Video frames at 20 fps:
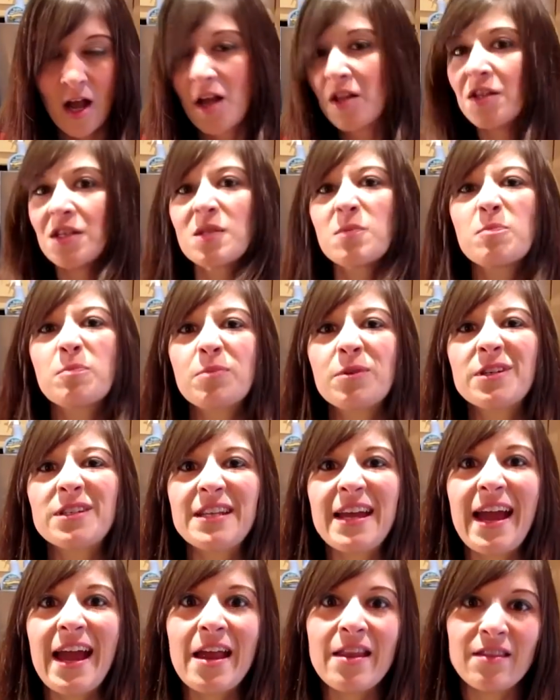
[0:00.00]
I'll just
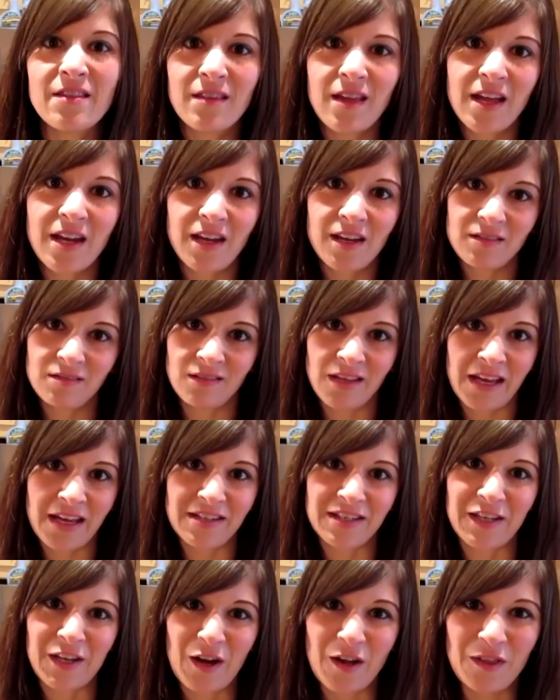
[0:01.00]
pretend that it
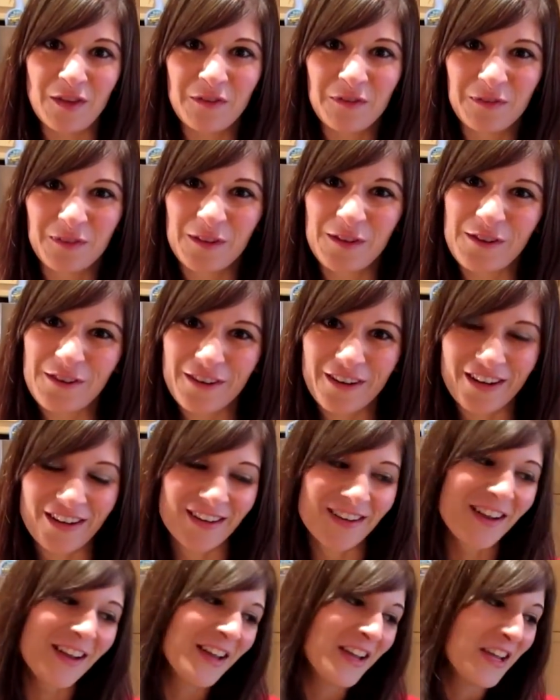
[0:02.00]
landed on the floor
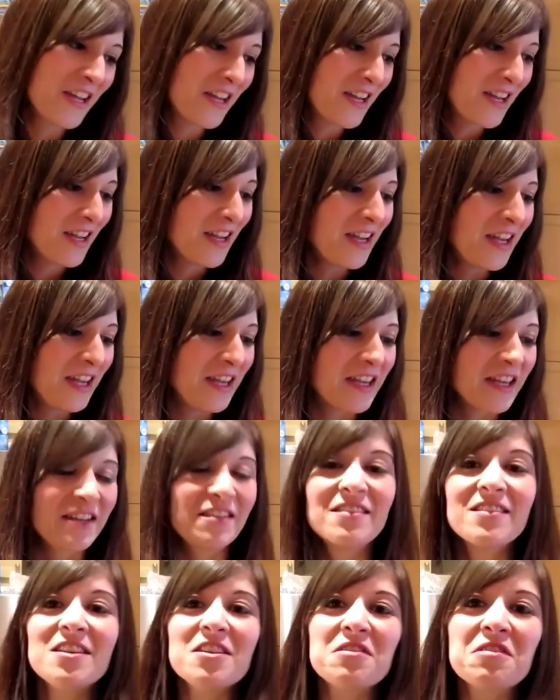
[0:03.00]
and he
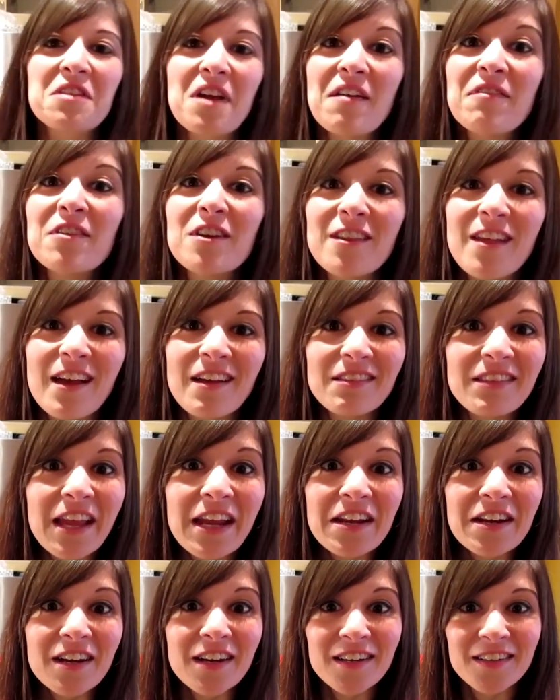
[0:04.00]
can discover that
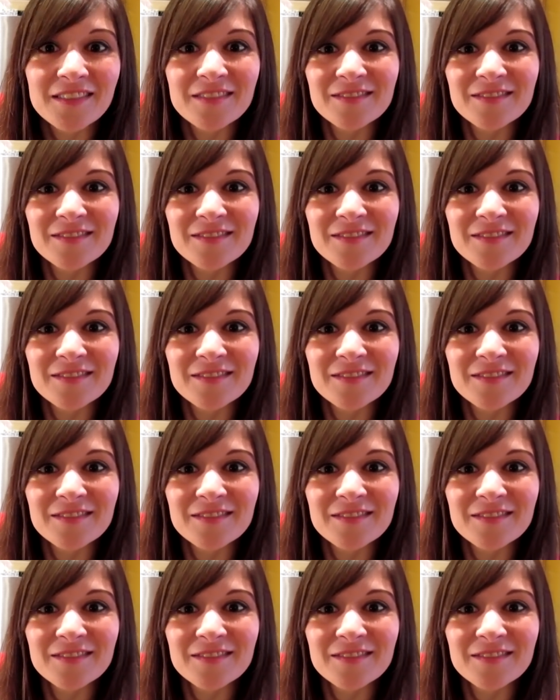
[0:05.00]
later.